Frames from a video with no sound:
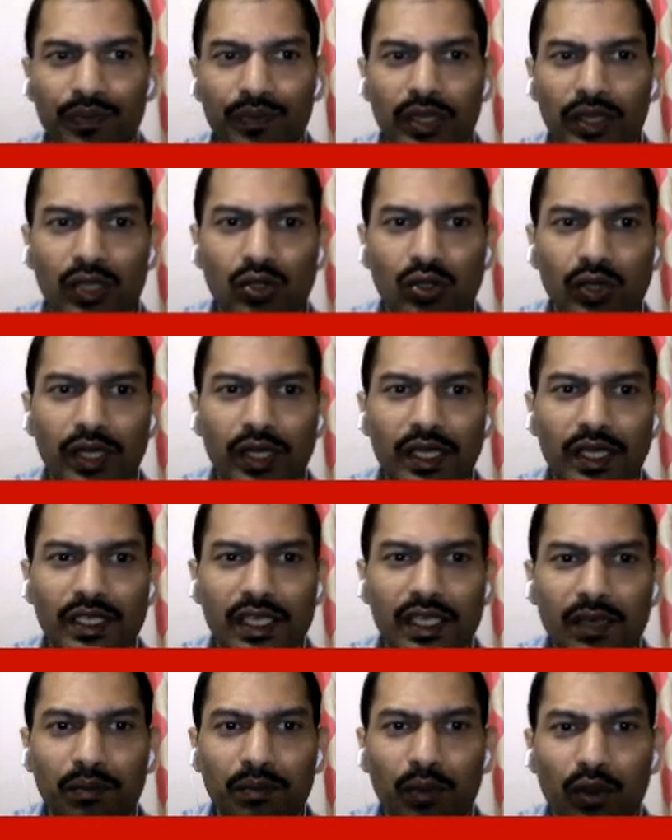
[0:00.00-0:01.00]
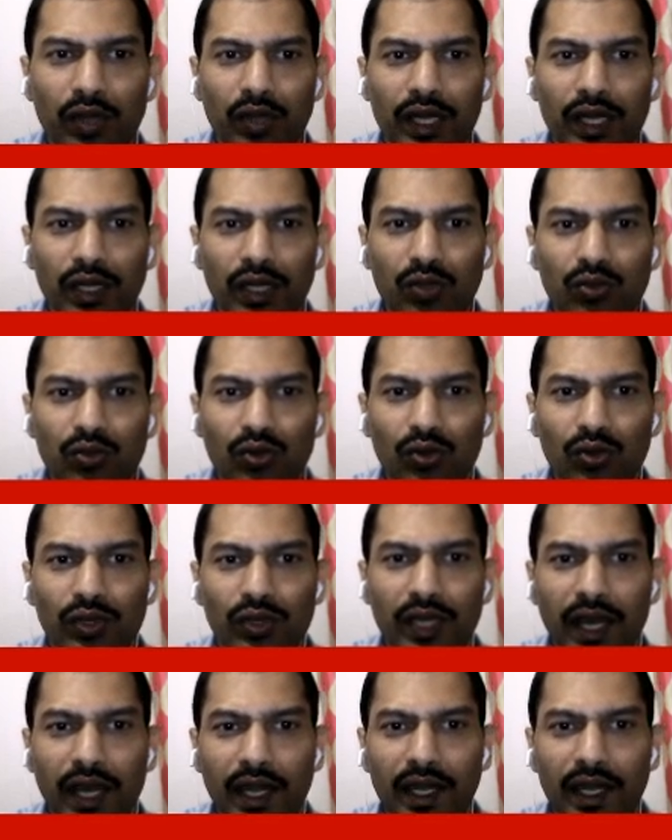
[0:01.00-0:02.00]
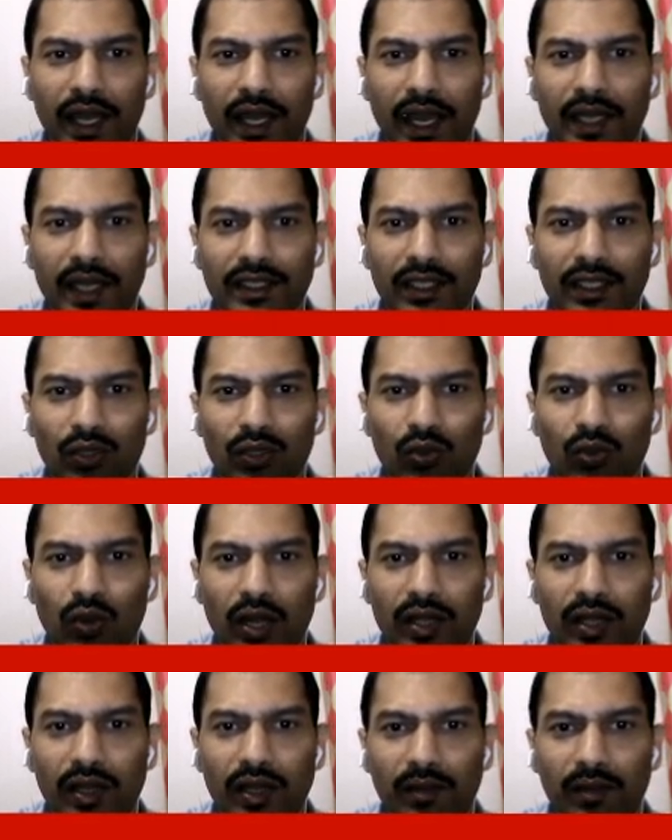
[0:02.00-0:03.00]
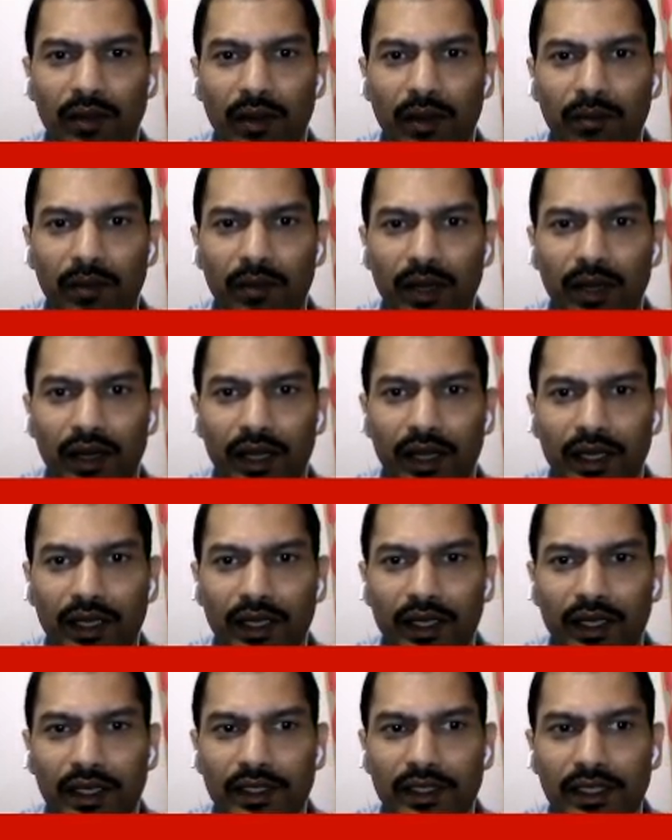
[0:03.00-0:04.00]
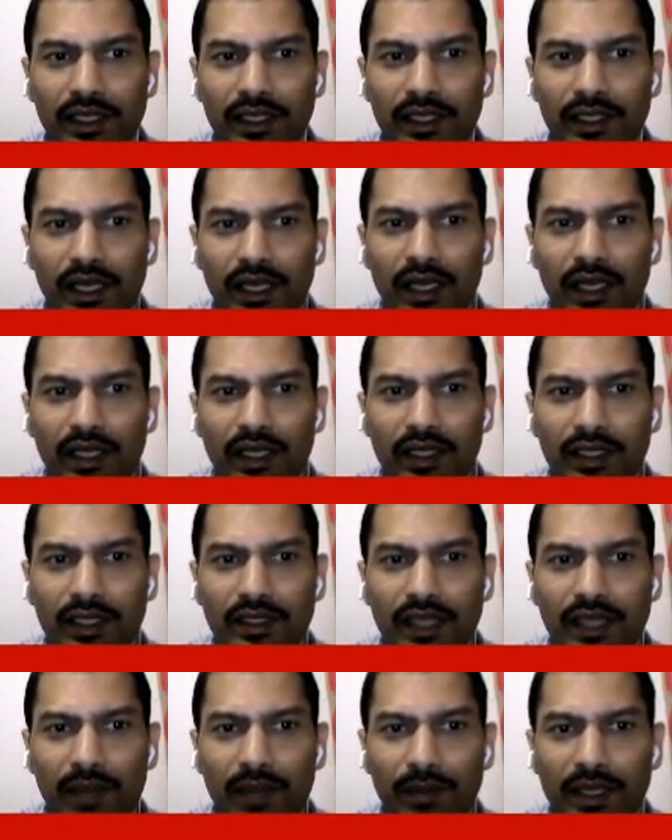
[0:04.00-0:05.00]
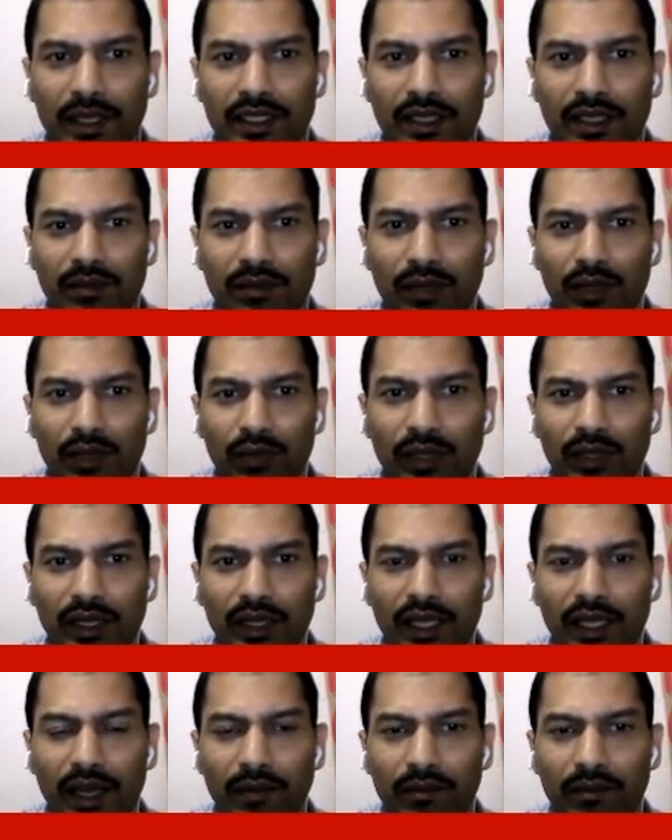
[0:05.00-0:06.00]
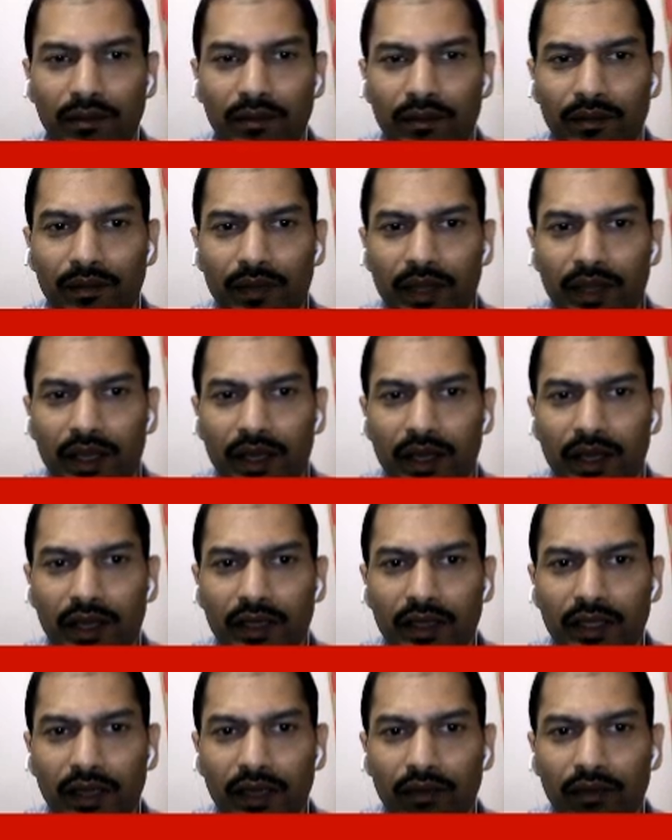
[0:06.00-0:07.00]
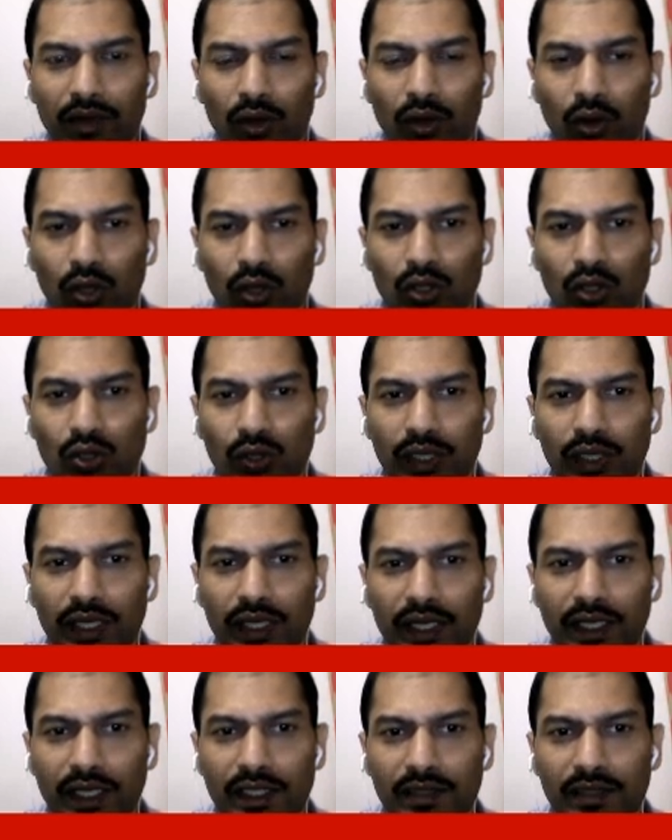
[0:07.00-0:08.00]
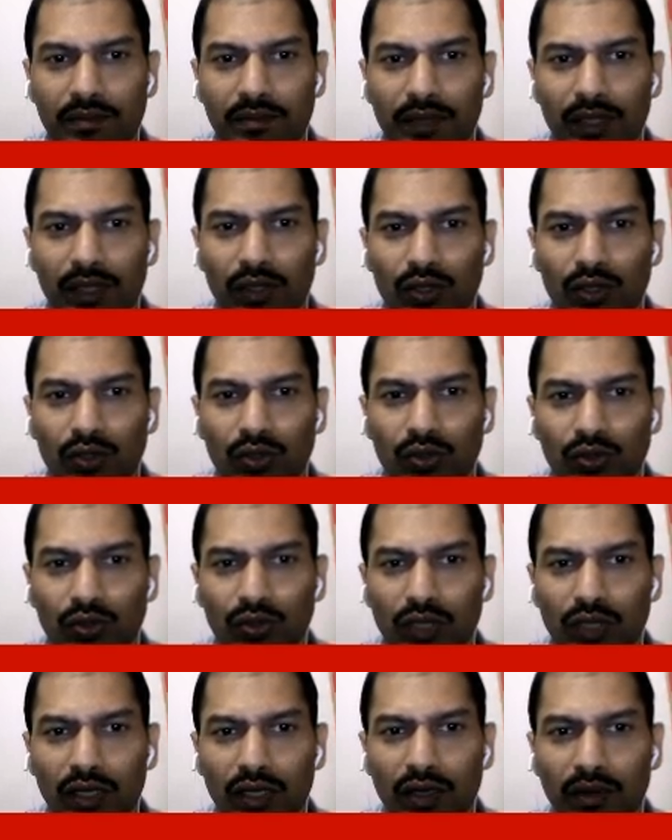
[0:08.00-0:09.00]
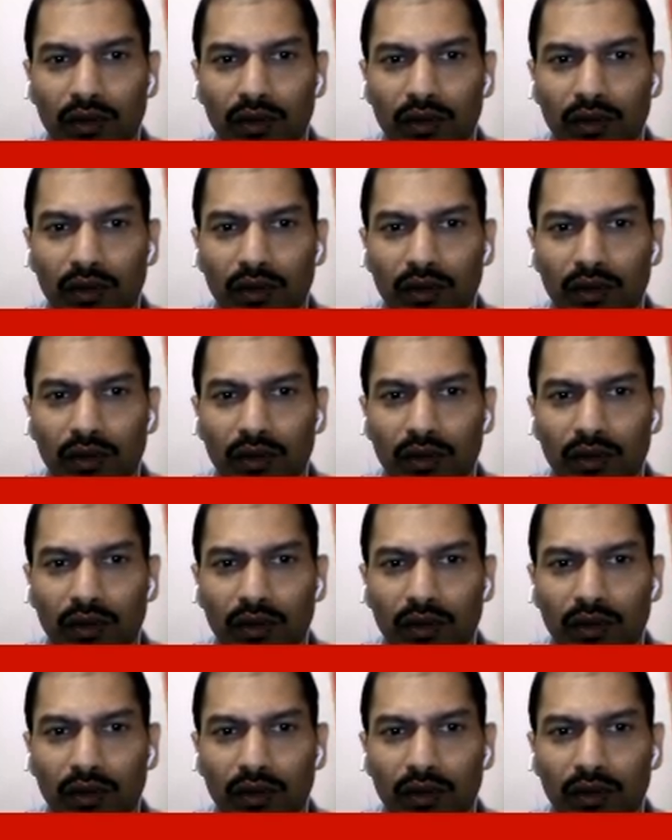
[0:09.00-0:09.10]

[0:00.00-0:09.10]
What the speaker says: So it is important to note that as the quantum number increases, the separation between them they will also increase, because due to the